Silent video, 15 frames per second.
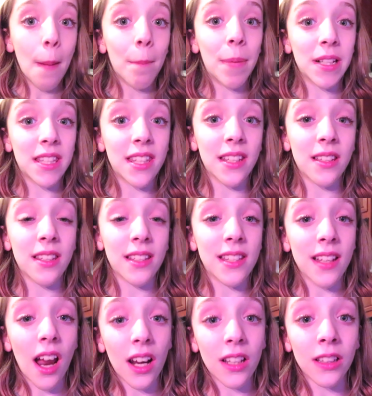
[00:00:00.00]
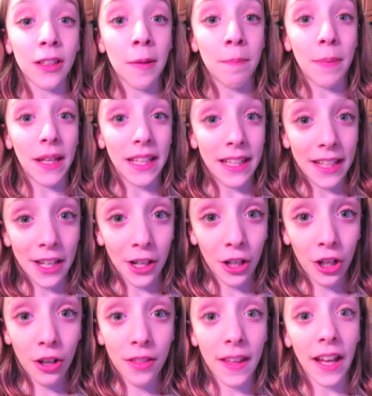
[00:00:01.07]
But since it's not an Olympic
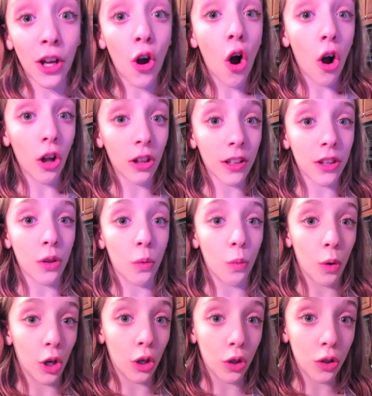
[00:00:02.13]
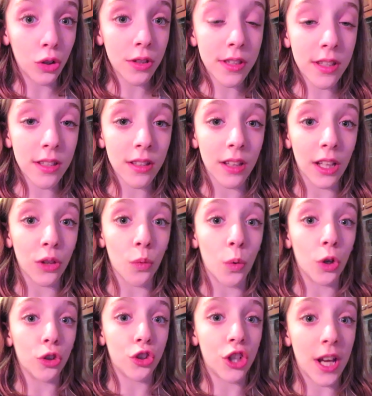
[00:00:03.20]
year, they call it the Worlds, like the
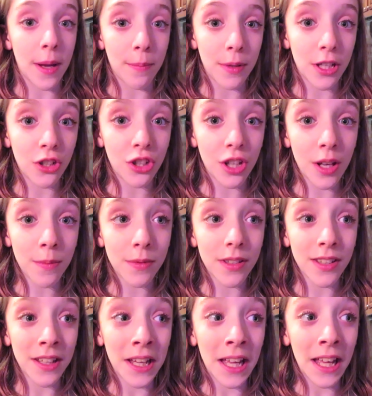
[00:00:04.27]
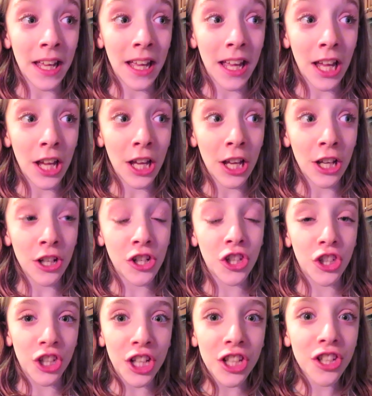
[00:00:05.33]
World Championships.
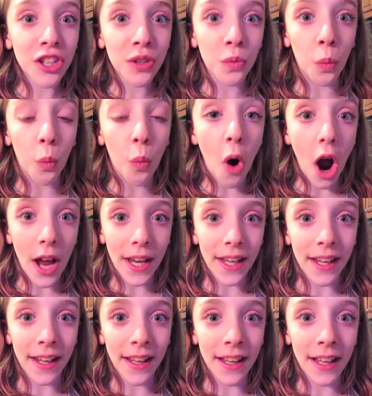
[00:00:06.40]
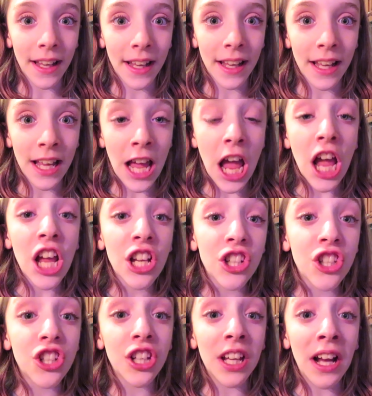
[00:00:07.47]
She just won
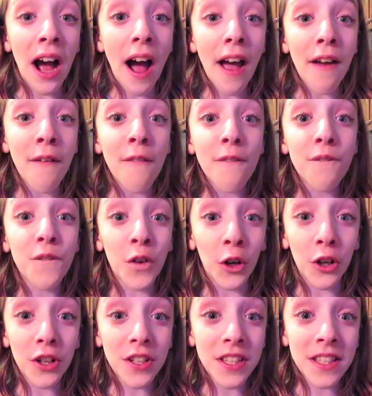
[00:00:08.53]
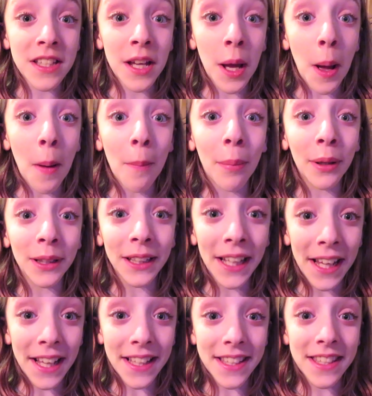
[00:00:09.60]
she got first
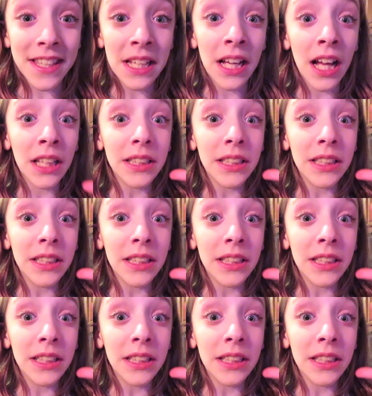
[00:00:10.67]
place.